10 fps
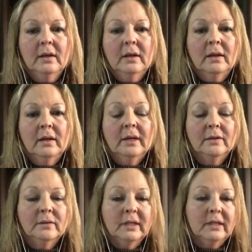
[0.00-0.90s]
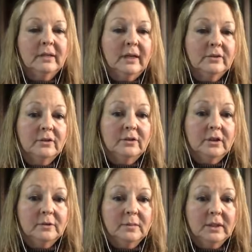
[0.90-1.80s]
And it really clouds our
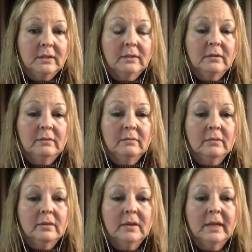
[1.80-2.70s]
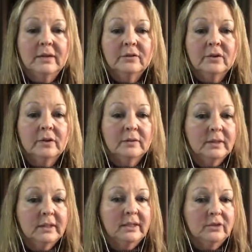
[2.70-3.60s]
judgment clouds our
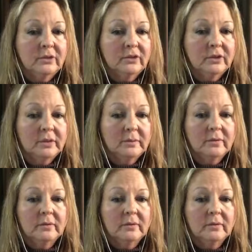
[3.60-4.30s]
relationships.